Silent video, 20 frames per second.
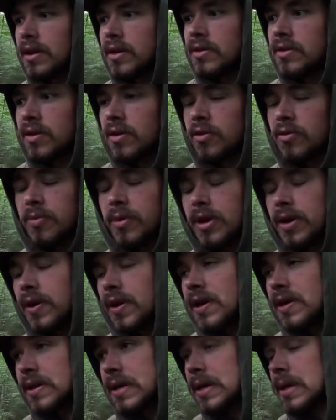So it's pretty
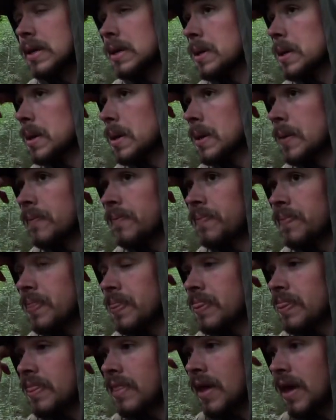crazy.
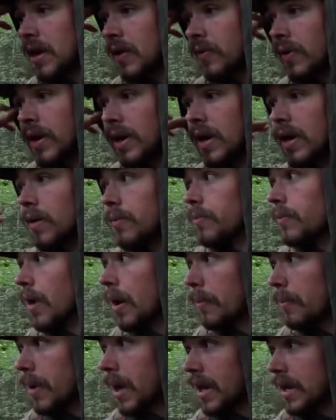Anyway,
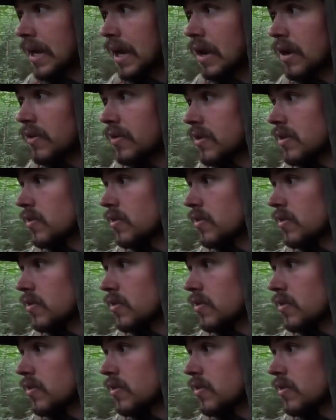I'm back down in the